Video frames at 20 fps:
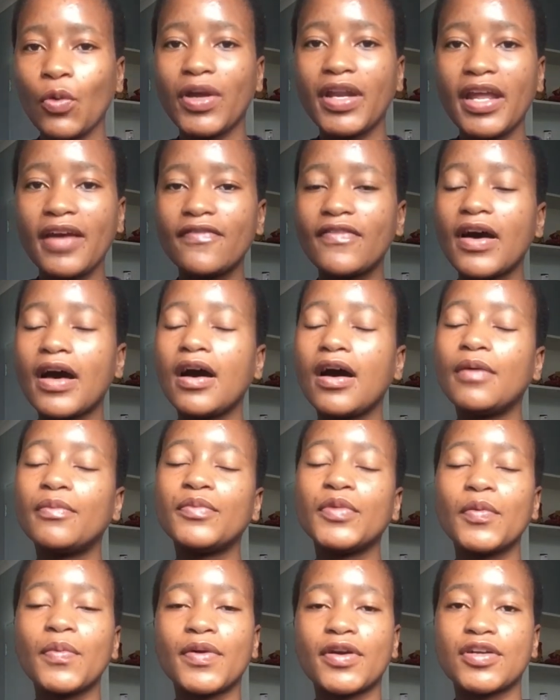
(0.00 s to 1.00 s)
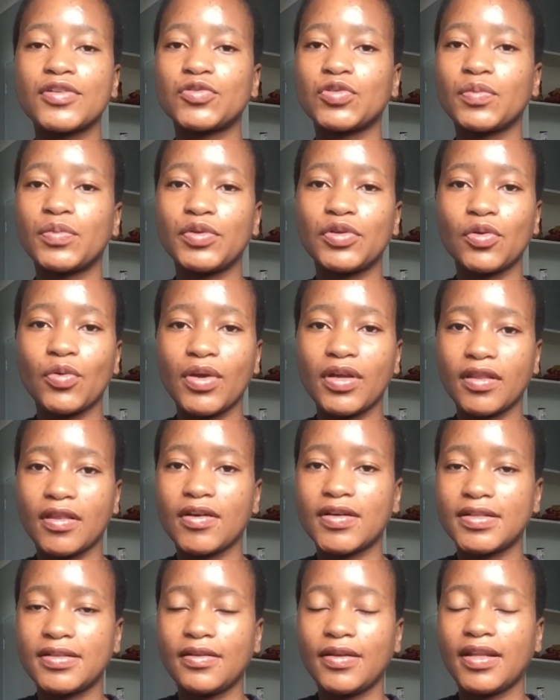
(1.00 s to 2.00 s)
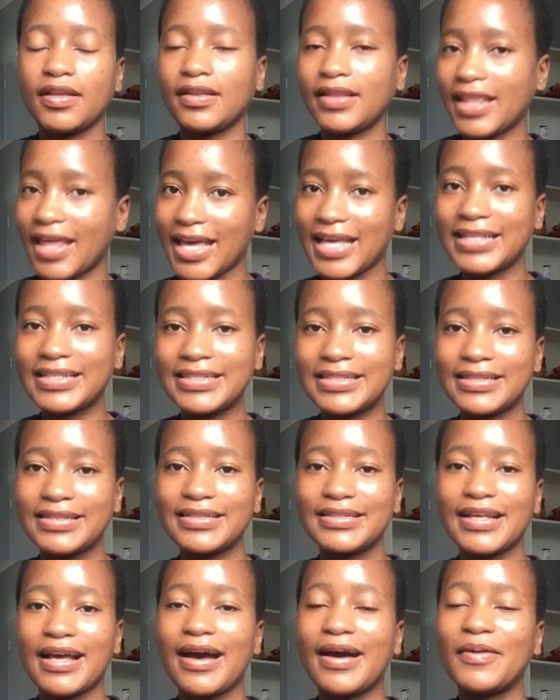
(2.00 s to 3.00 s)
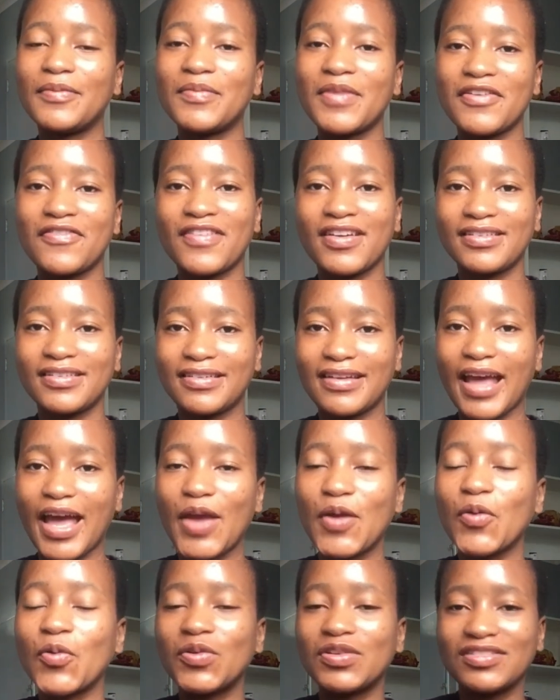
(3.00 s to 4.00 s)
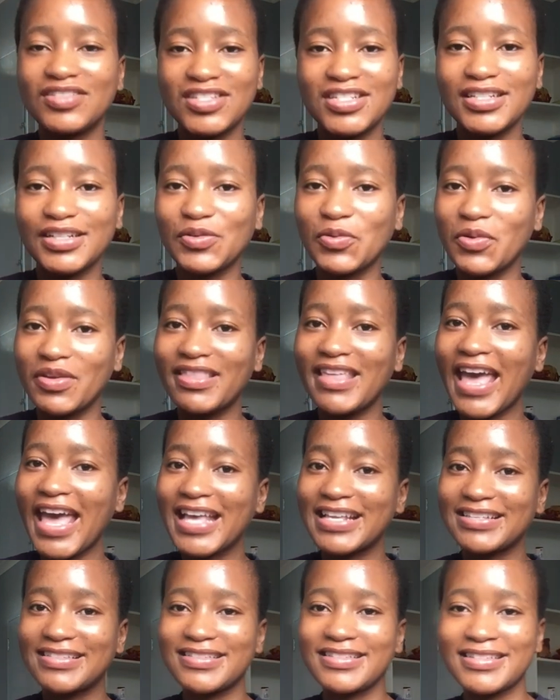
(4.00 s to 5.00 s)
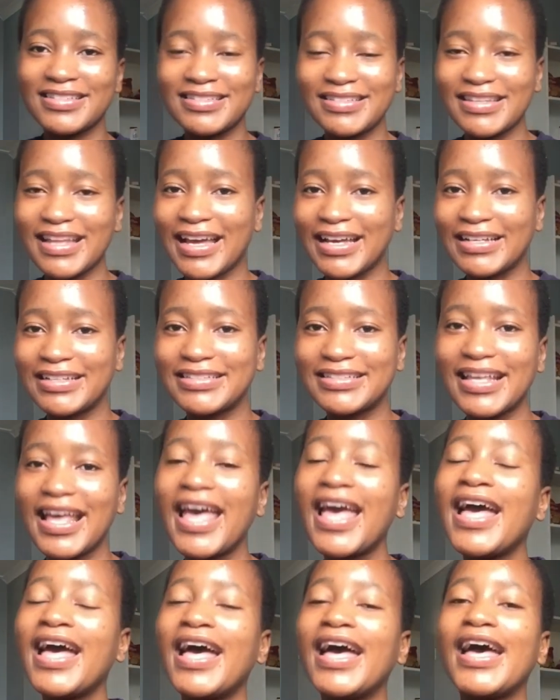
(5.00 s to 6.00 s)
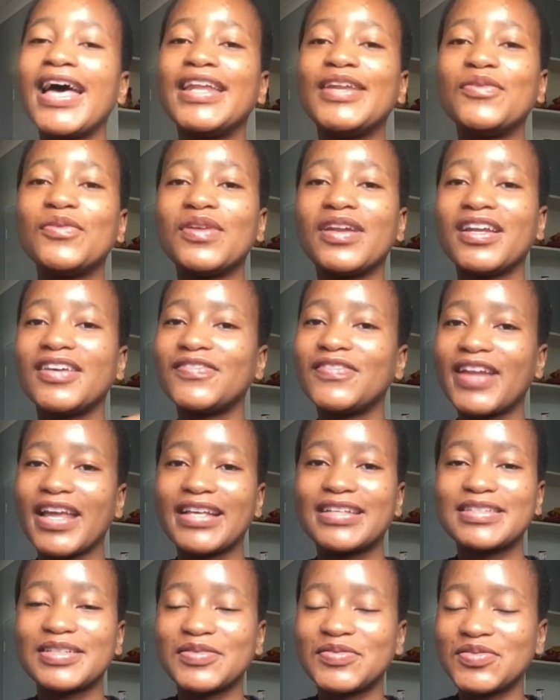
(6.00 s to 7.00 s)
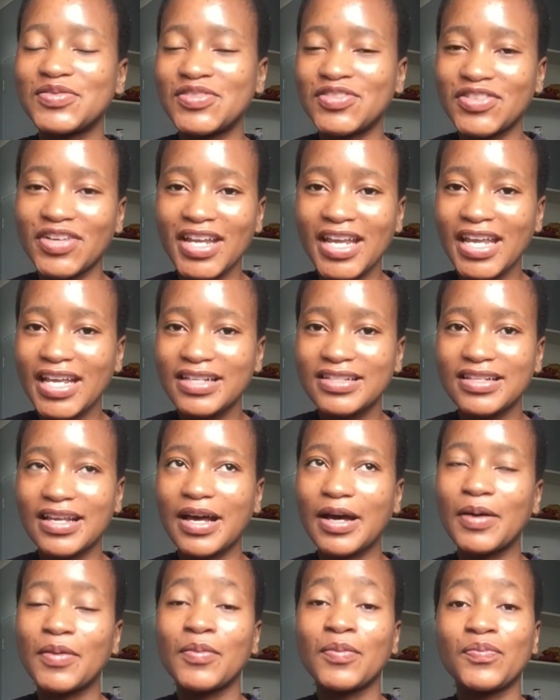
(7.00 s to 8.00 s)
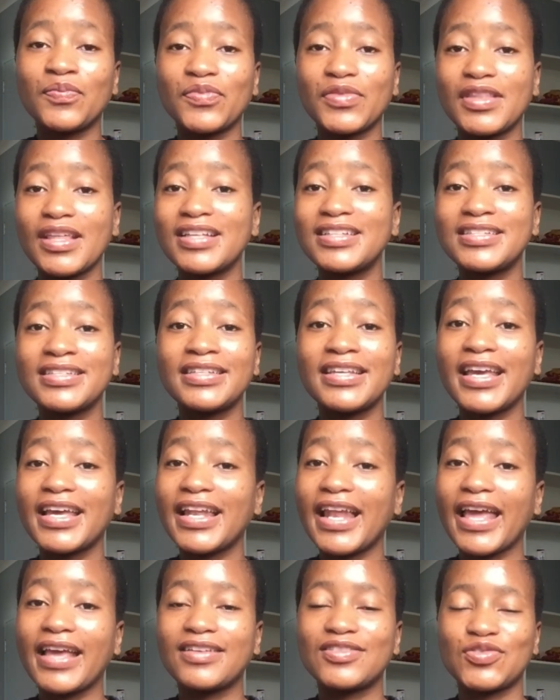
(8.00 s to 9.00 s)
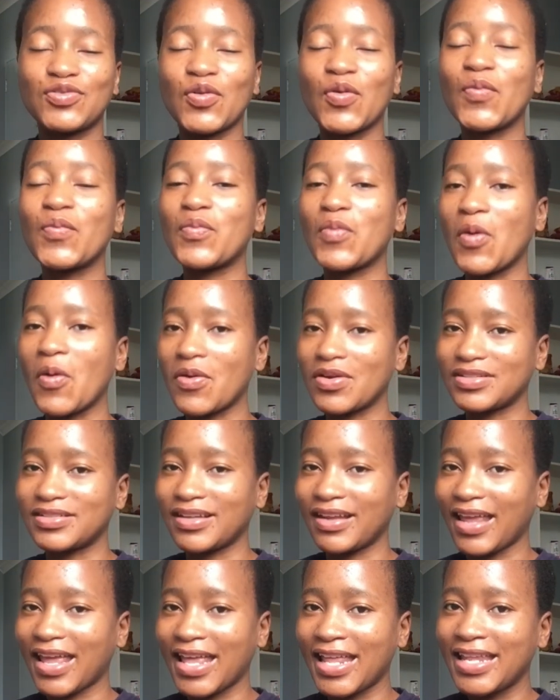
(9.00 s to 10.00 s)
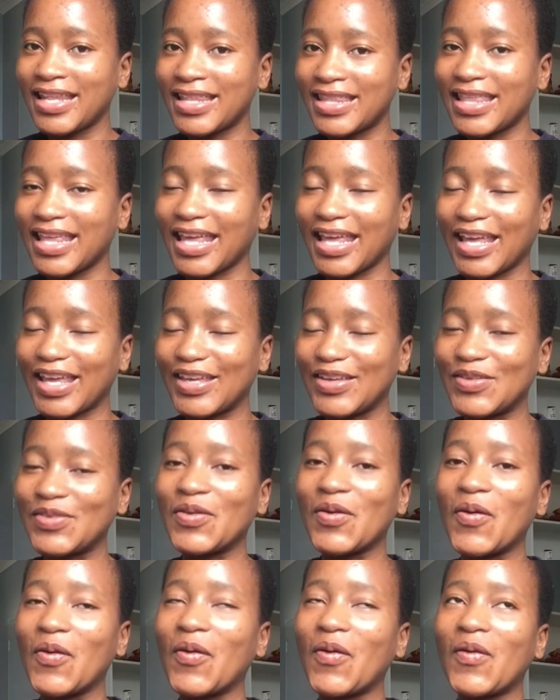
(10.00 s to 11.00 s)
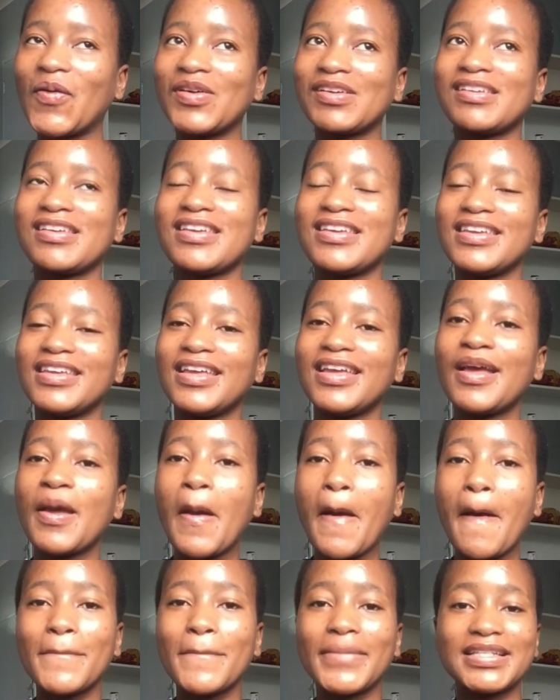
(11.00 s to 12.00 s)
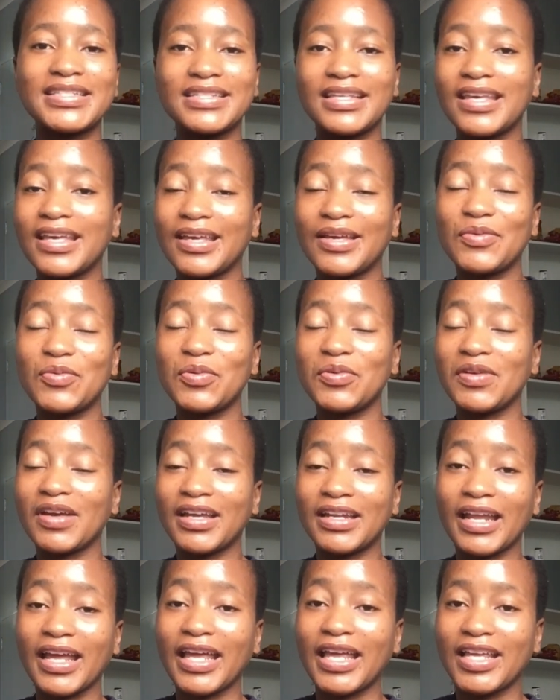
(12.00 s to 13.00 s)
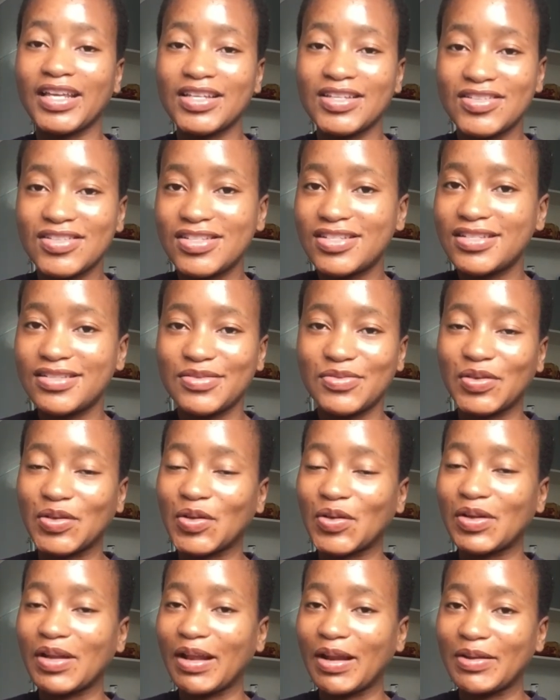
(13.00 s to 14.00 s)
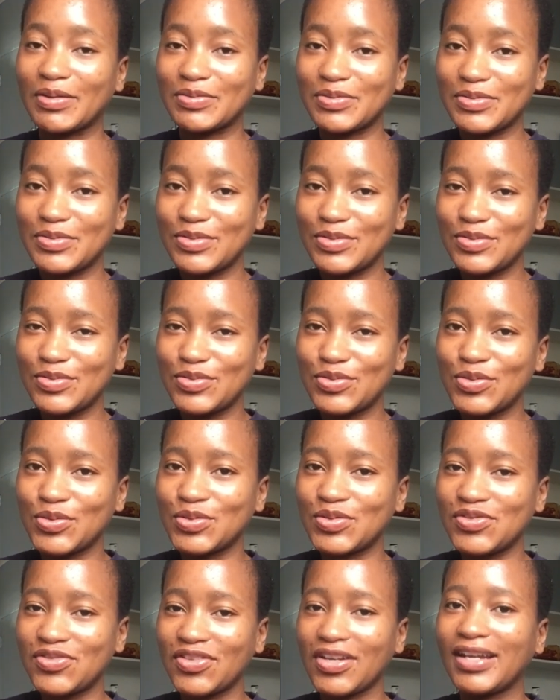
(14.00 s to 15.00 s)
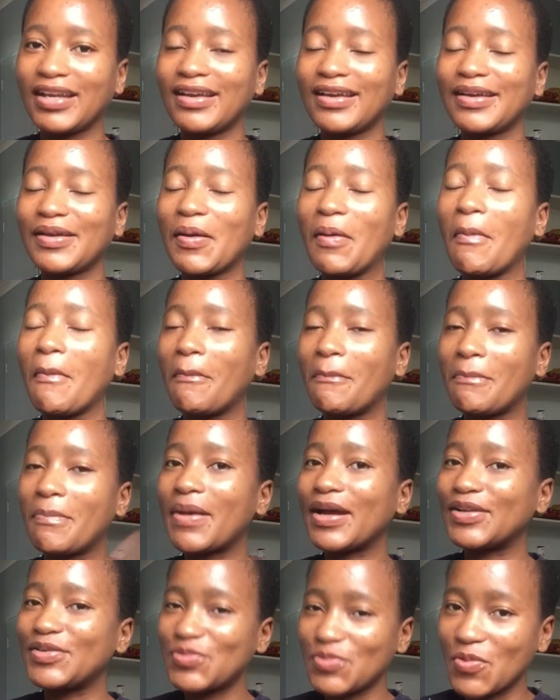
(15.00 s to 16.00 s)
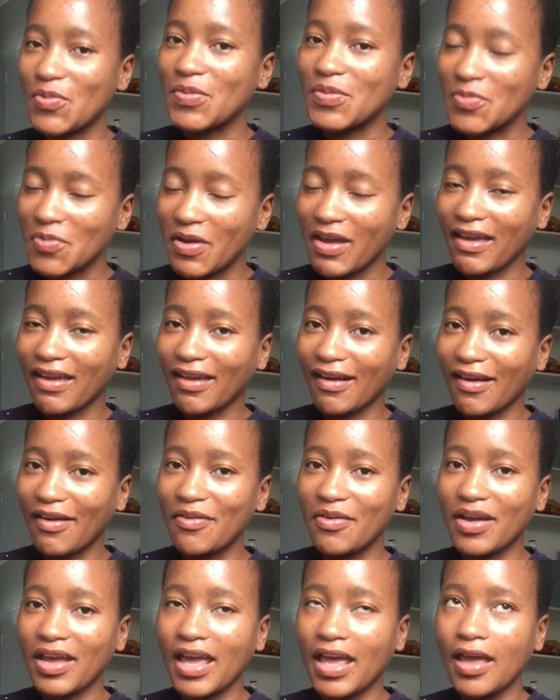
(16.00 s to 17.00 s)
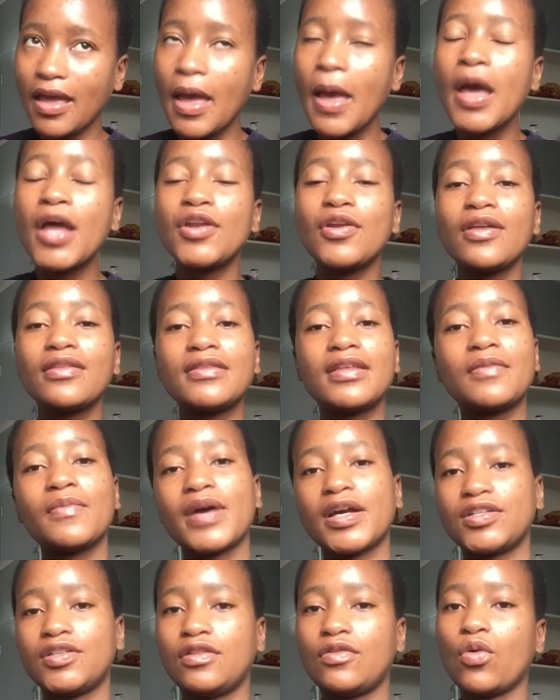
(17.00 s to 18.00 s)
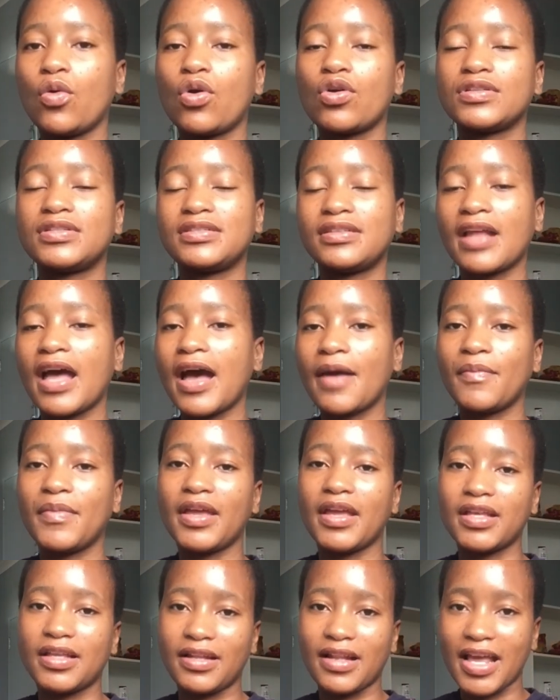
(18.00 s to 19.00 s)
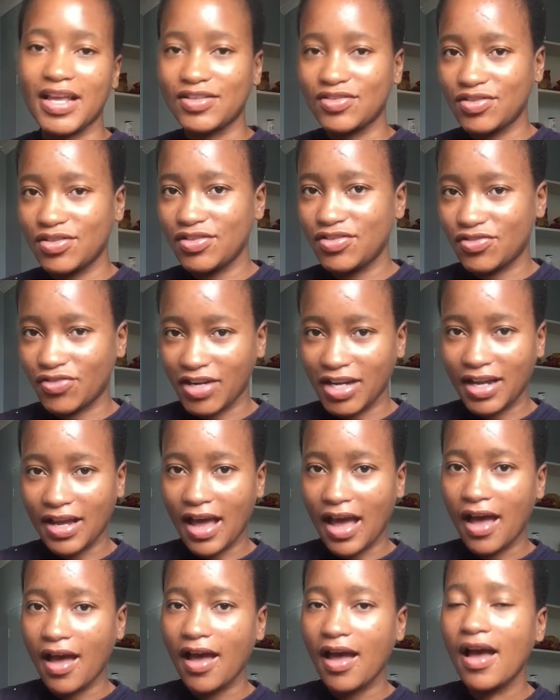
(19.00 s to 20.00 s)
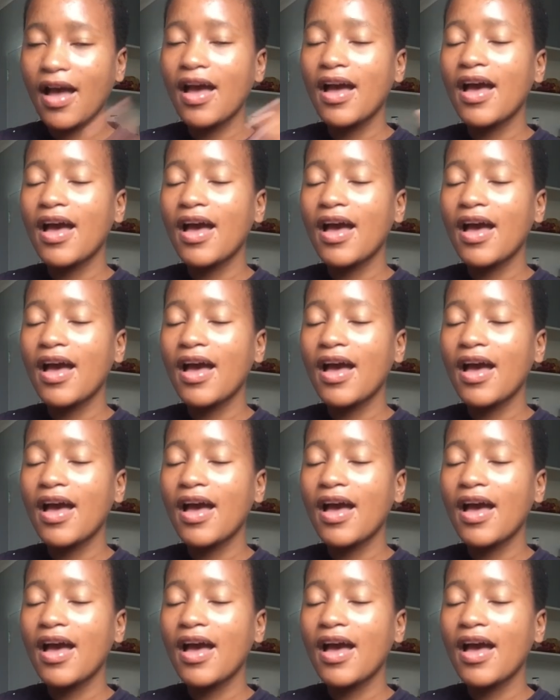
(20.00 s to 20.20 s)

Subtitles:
whenever the parents would be doing that, my friend and I would chill with her sisters and we would have like some drinks. That's here, like strong bowl was an end thing, you know. Okay, but again, we were underage, we're not allowed to drink. But we were, okay, not that much though, because now I'm a light drinker,